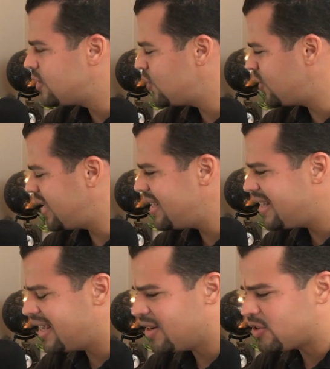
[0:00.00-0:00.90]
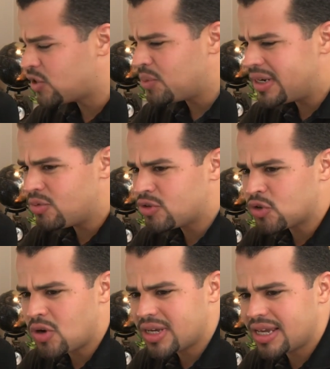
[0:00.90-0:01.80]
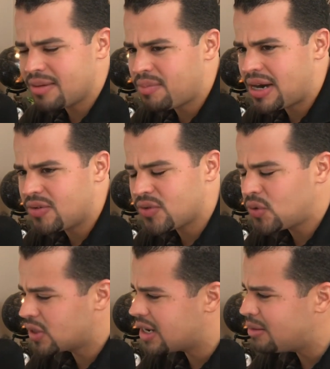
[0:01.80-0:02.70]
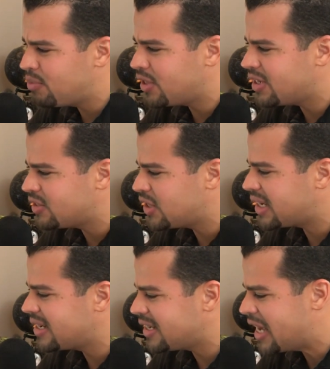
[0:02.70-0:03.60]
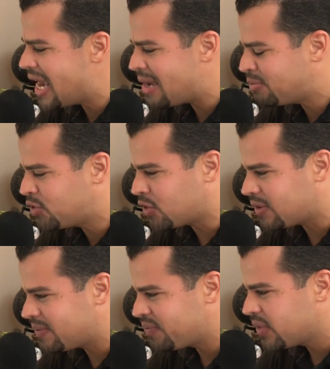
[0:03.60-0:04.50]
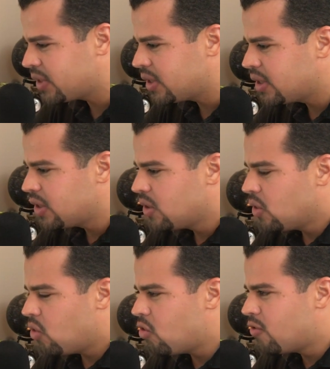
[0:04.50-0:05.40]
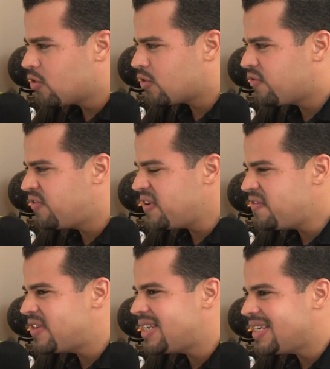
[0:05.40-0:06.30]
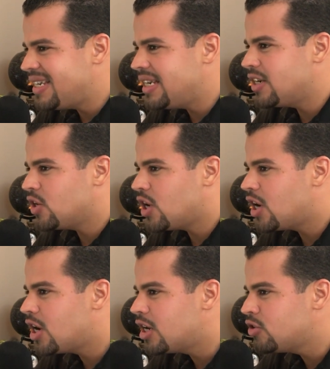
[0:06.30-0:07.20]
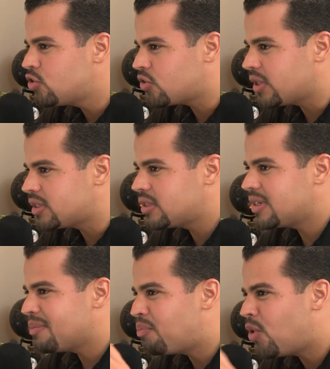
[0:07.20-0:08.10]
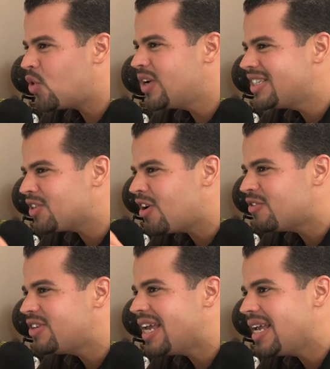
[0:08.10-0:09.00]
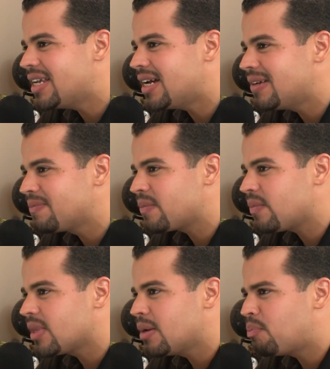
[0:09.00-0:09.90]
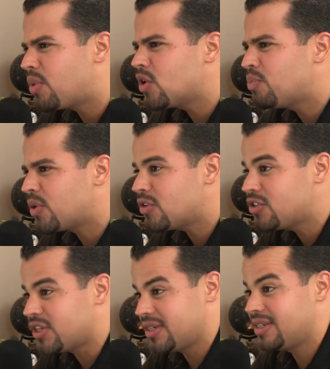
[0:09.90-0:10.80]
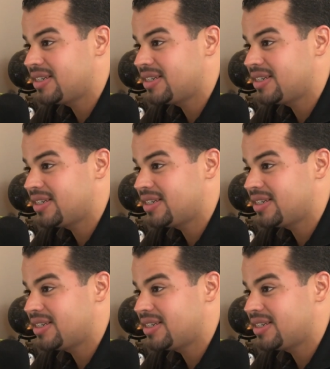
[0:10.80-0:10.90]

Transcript: Dude, in there, somebody was talking about there are companies that can capture over 1,500 points of data per person.